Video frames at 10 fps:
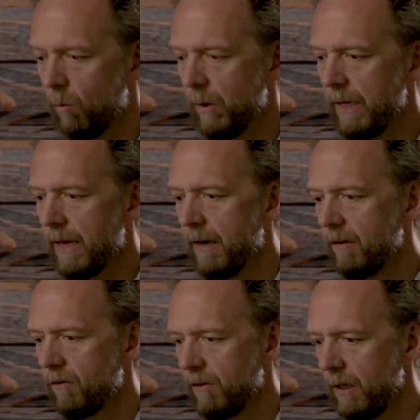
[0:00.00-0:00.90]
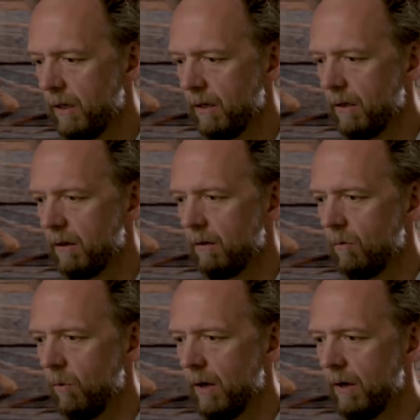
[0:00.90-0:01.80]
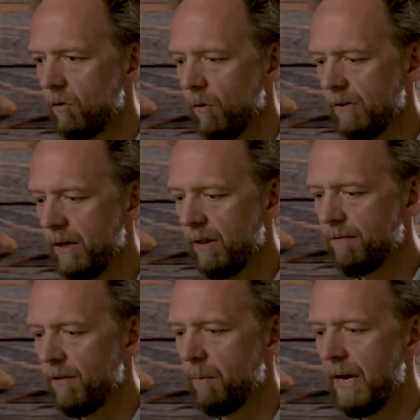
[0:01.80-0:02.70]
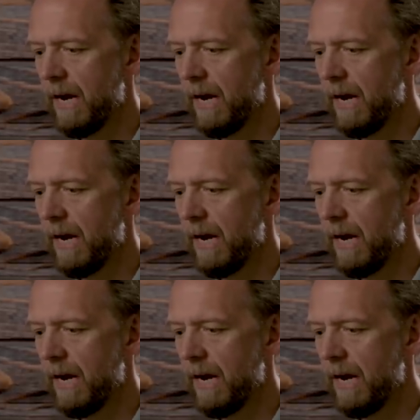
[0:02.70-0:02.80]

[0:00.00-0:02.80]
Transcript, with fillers: we had a scene where towards the end of the film,